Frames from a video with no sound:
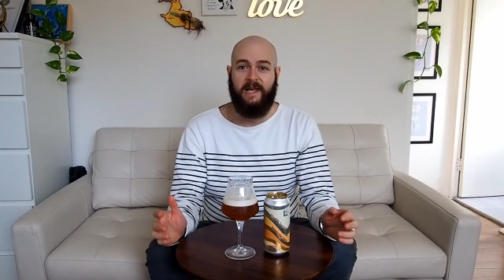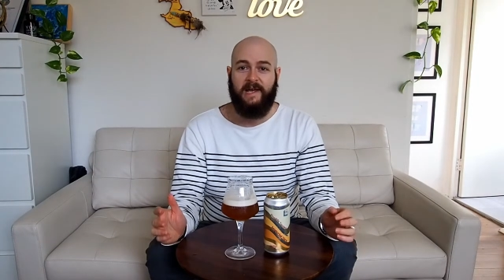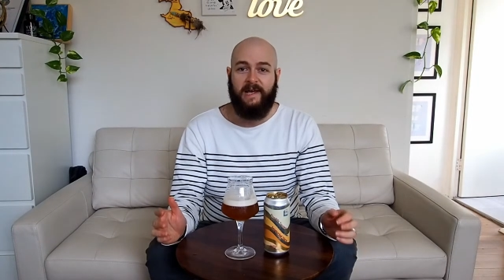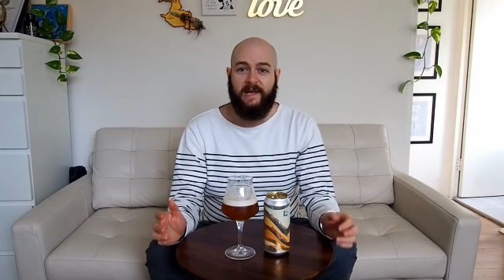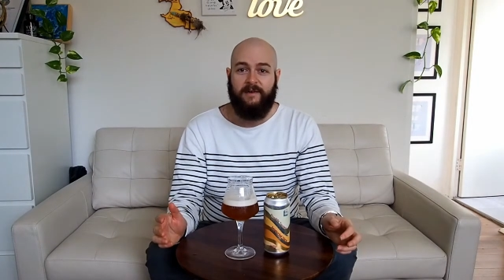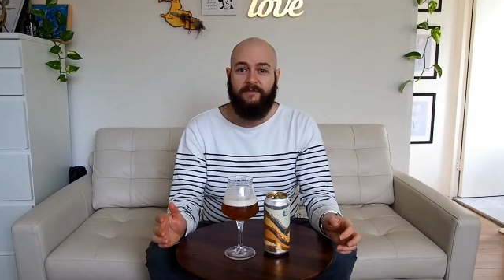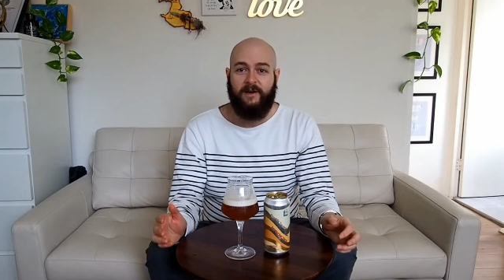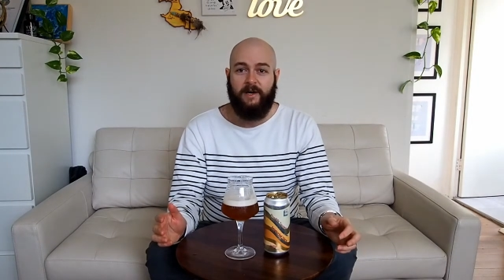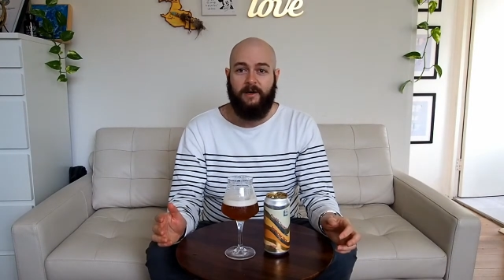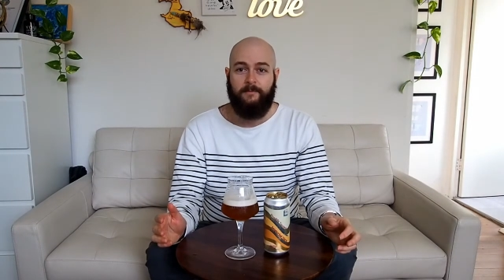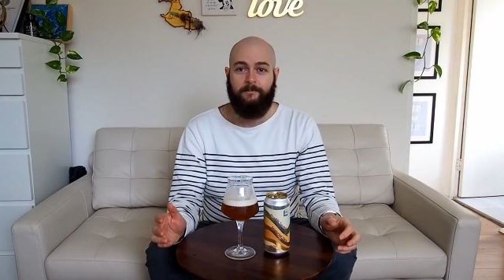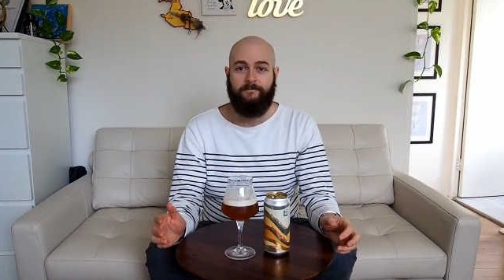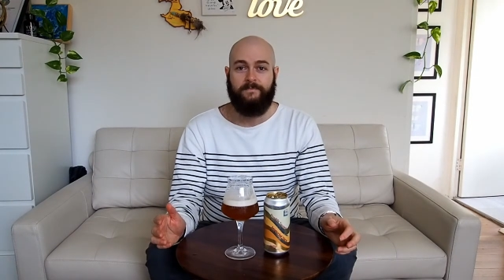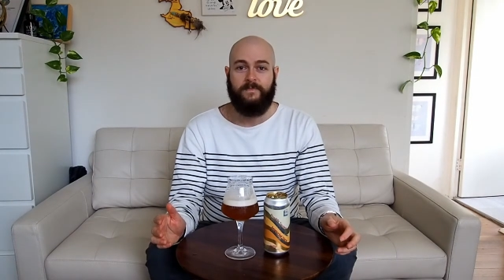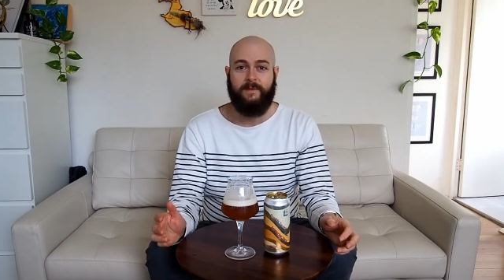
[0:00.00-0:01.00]
ever
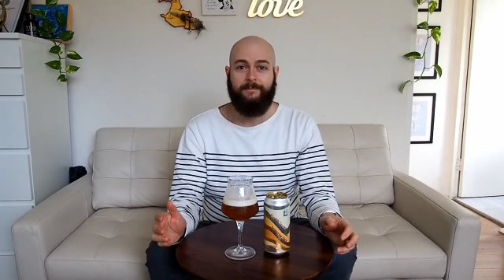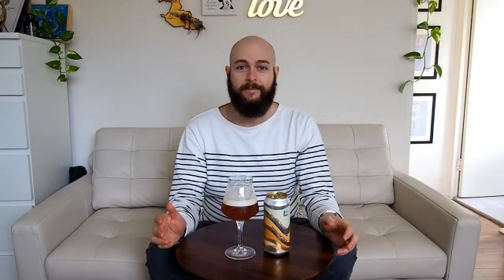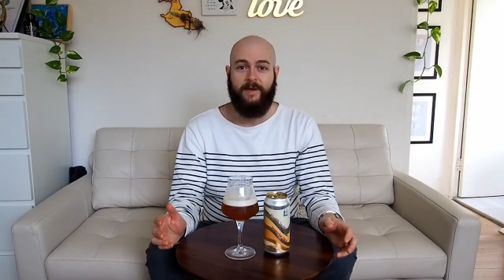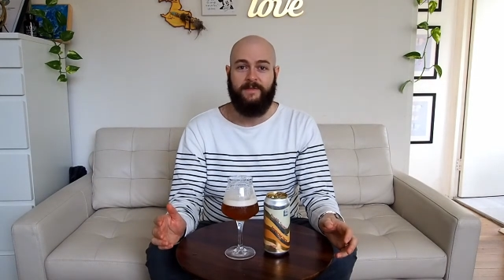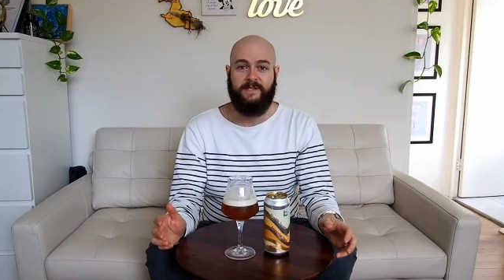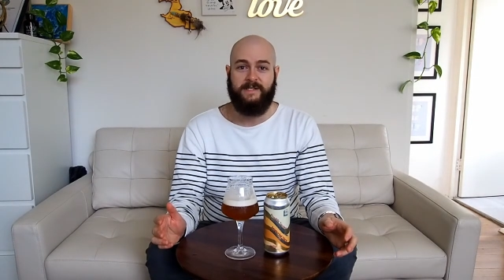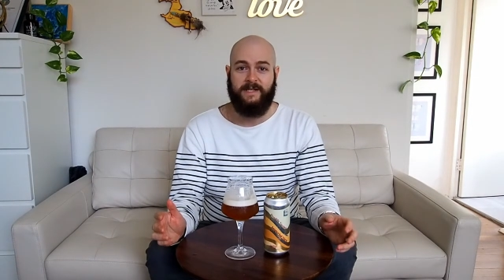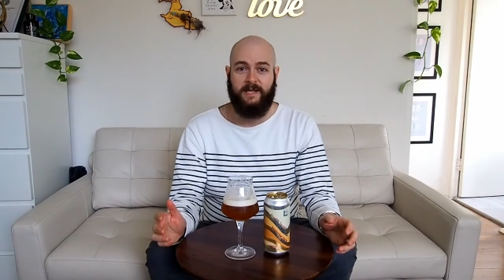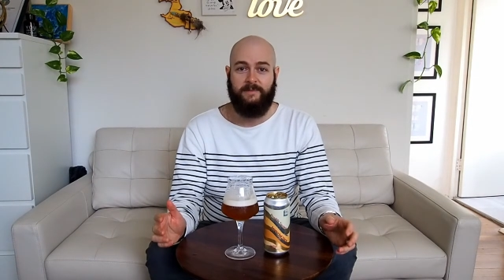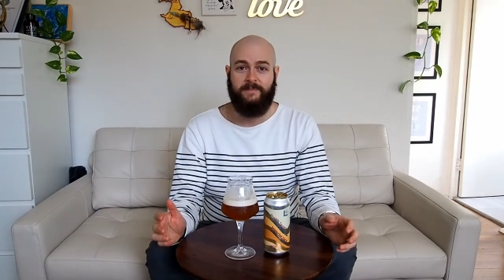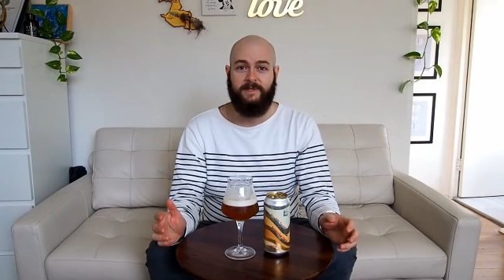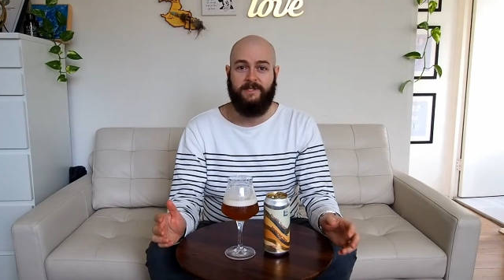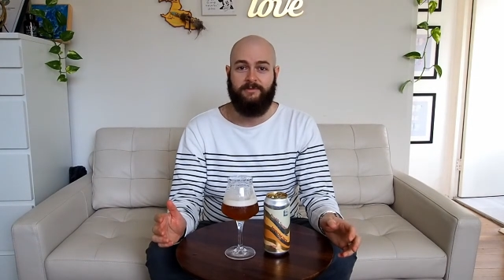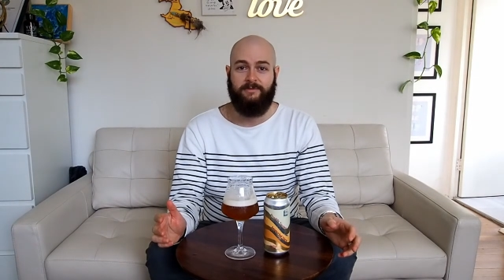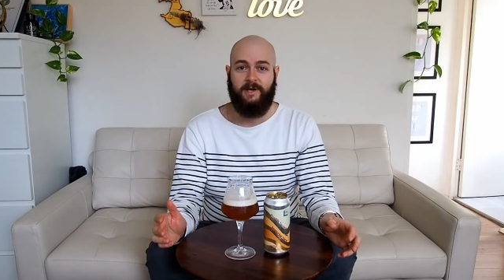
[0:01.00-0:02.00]
buy the same
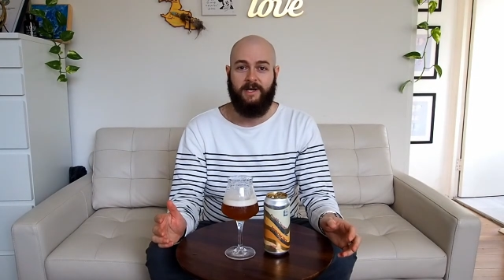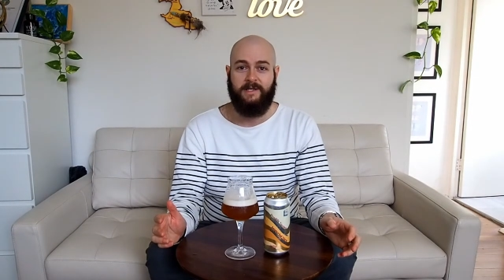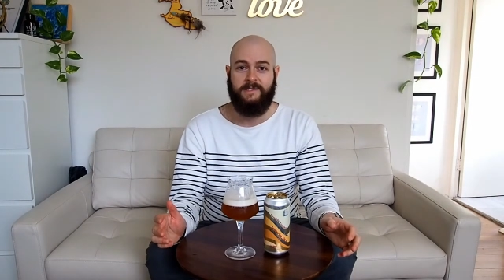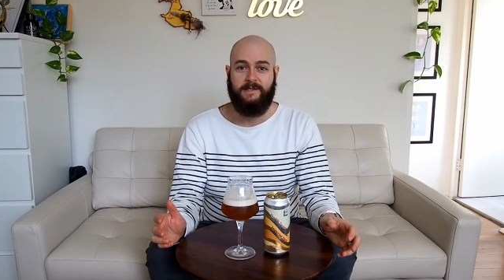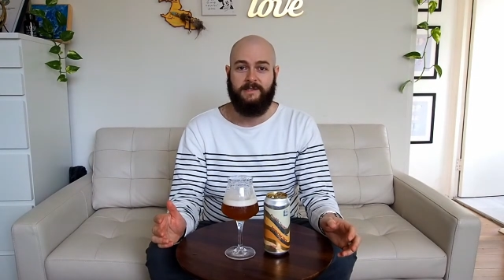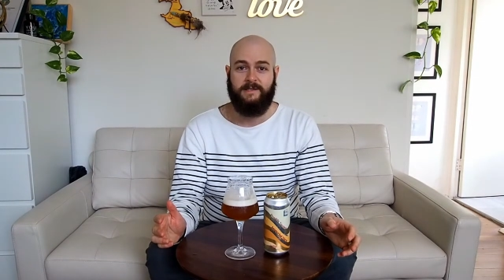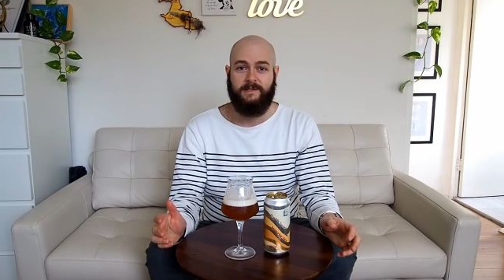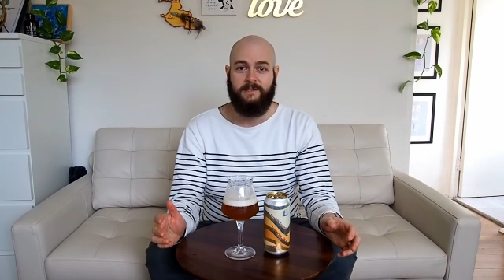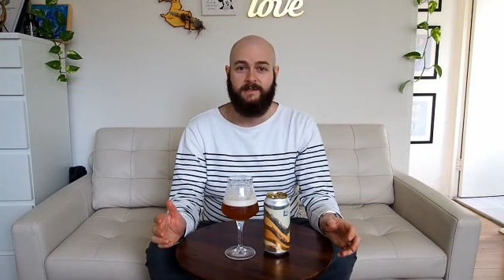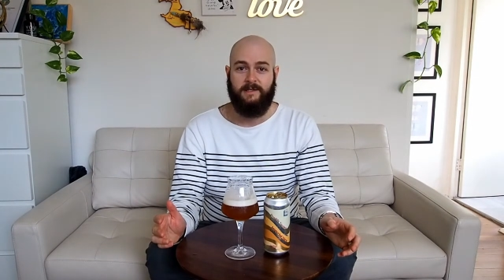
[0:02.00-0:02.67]
beer twice.